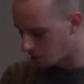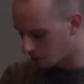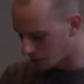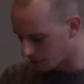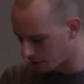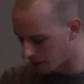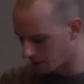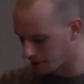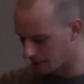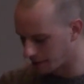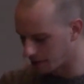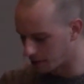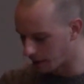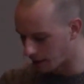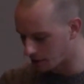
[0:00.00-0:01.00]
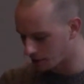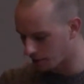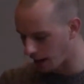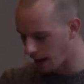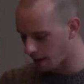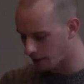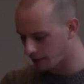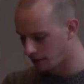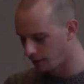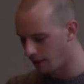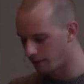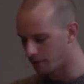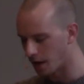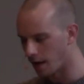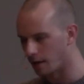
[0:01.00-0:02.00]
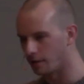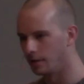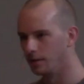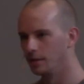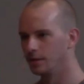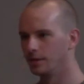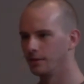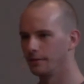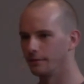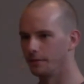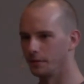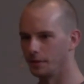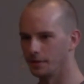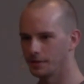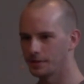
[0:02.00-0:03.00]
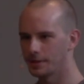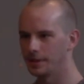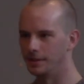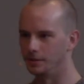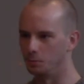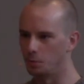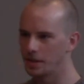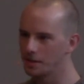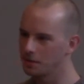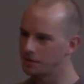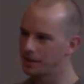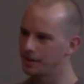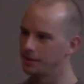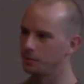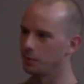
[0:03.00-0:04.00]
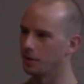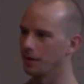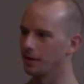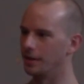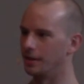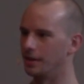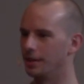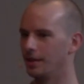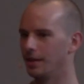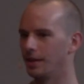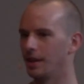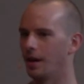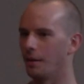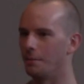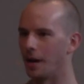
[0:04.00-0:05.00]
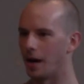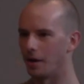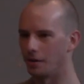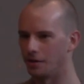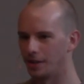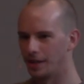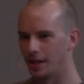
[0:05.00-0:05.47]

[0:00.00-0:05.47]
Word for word: experience the just wrath of God for their sin. We don't need to worry about,